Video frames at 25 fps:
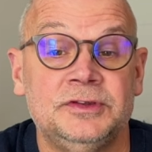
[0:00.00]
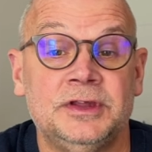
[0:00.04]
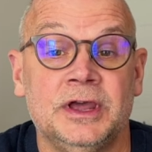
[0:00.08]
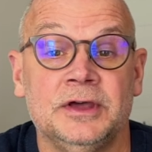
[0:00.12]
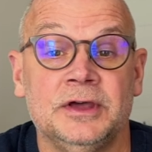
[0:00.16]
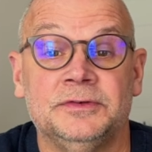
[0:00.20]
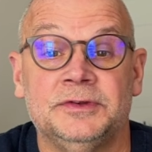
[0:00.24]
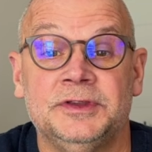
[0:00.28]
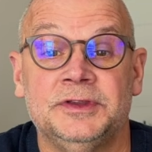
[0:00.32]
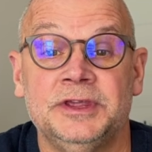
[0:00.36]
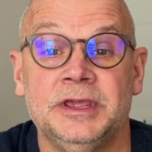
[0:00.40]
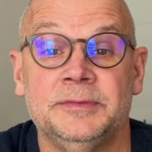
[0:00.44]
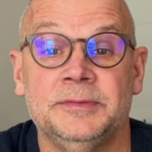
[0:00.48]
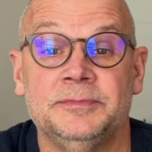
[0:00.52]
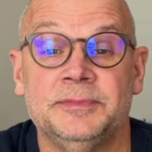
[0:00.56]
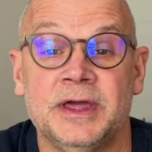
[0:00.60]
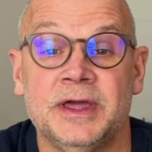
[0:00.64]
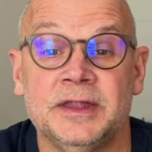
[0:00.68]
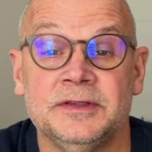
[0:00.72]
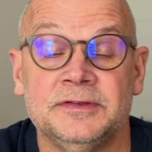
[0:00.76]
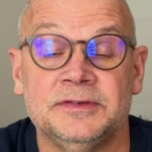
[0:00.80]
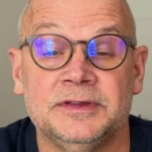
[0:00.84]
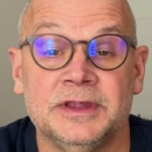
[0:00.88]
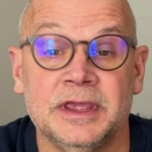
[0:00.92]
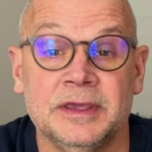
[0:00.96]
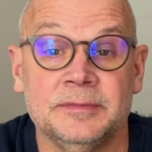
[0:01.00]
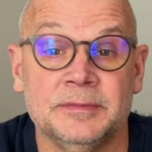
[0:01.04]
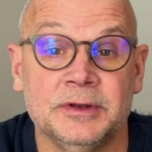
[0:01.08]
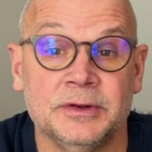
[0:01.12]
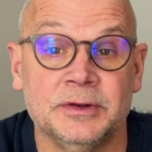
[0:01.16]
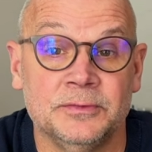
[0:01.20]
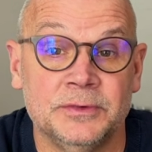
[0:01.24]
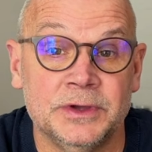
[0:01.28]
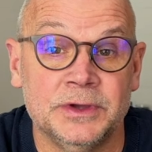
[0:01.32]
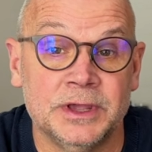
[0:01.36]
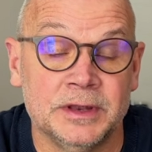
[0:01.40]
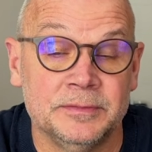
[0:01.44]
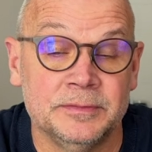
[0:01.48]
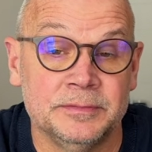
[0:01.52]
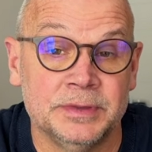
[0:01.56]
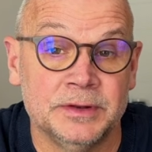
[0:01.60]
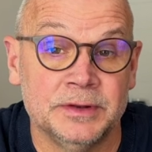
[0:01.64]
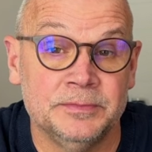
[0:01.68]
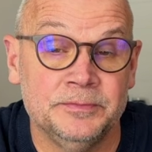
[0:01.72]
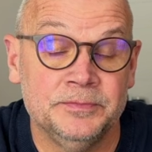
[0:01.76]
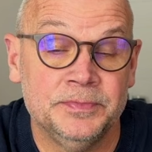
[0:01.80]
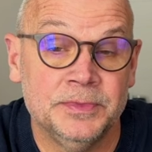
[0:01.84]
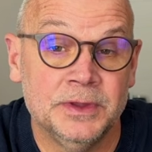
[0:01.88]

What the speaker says: how deep that statement went, but